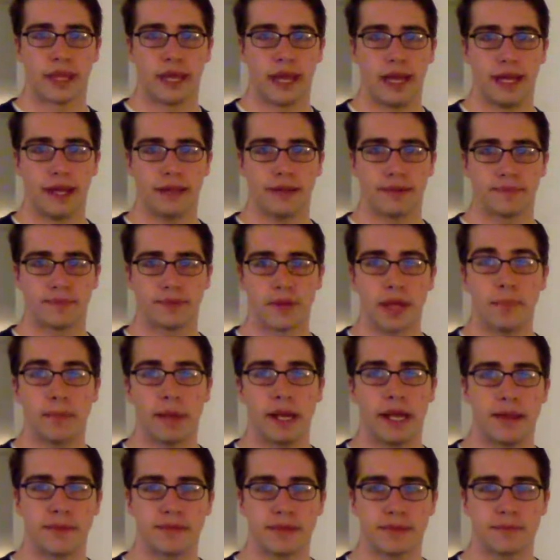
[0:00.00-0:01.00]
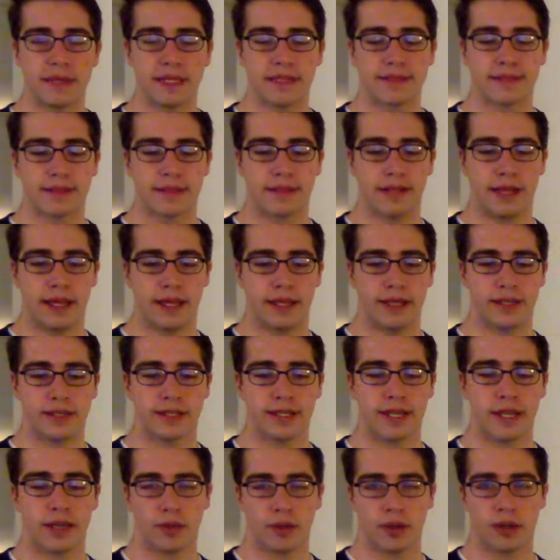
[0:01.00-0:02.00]
Hi, my name is Mason, and
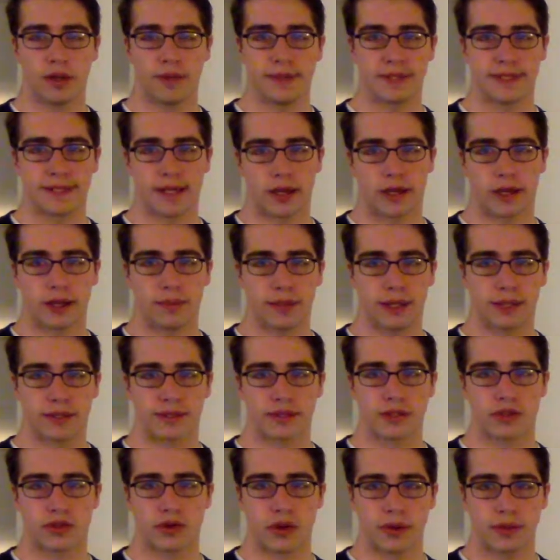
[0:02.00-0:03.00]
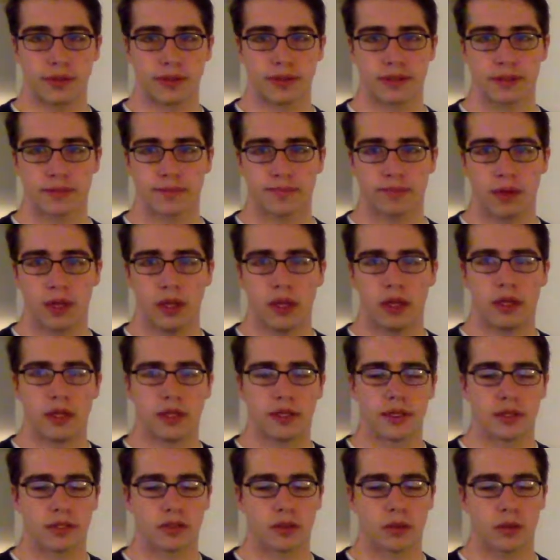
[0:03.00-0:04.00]
today we're going to be talking about strokes.
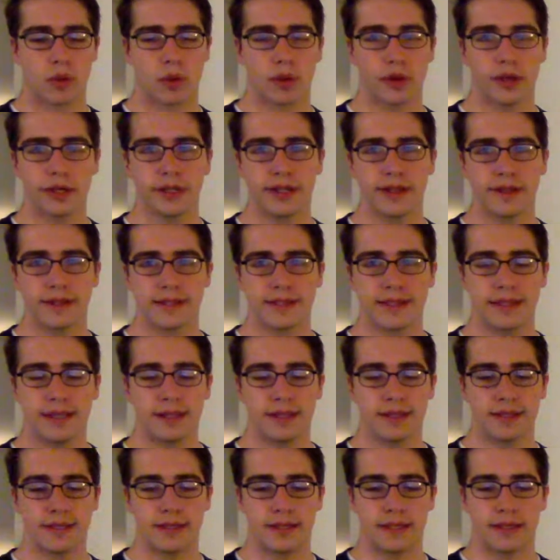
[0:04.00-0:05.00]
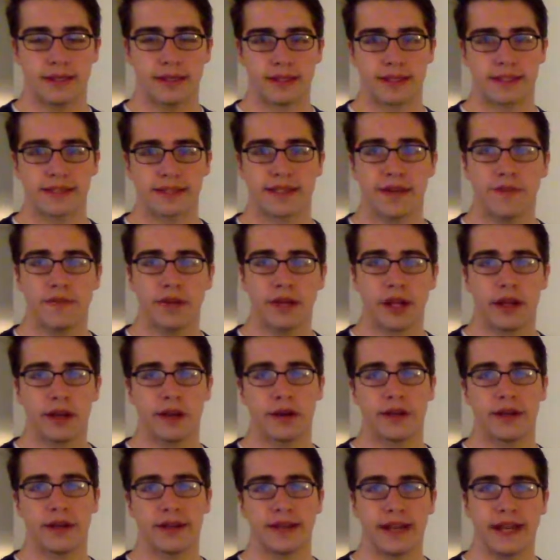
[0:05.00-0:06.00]
So, according to the CDC,
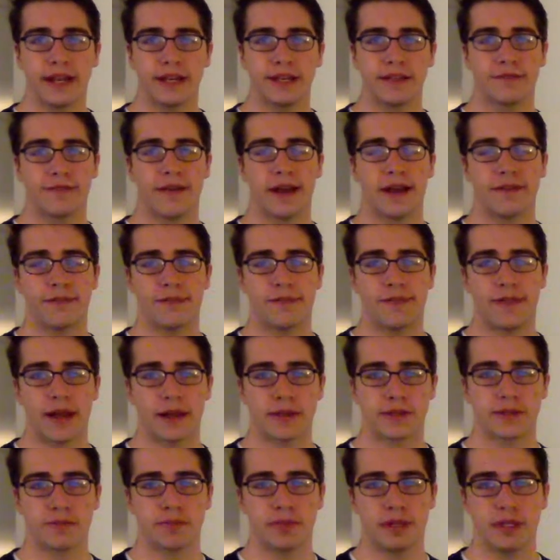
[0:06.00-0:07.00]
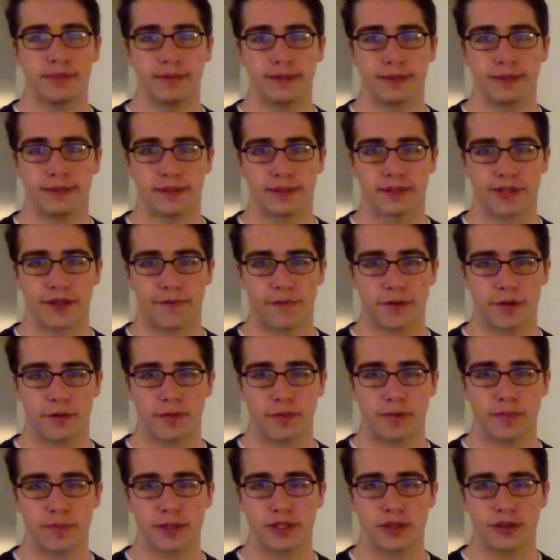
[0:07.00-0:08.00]
795,000 people suffer
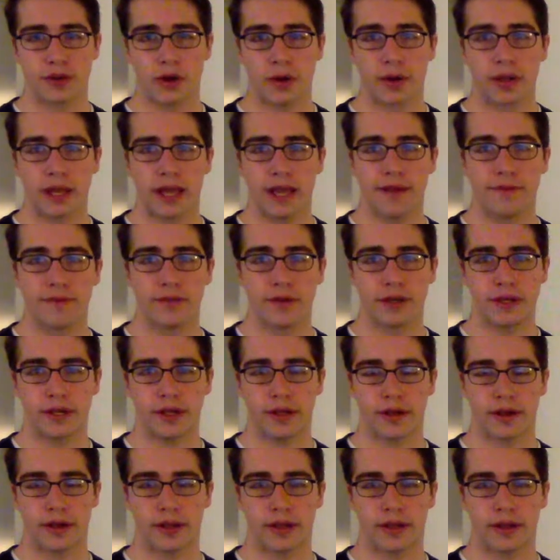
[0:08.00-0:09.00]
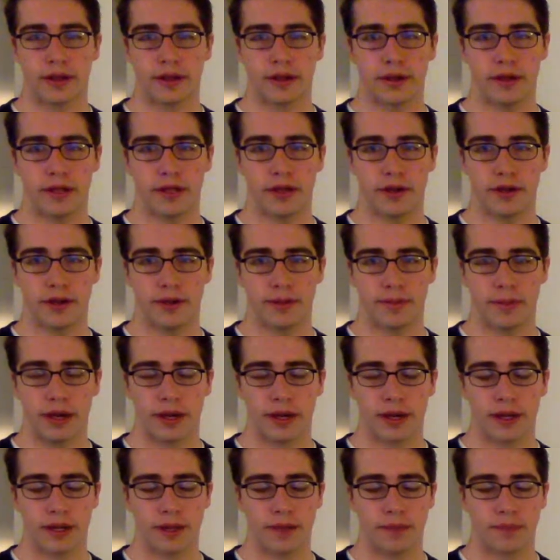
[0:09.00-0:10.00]
from a stroke every year here in
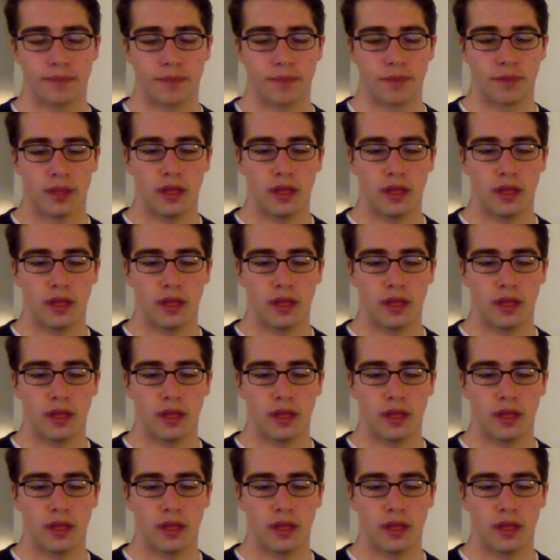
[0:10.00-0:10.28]
America.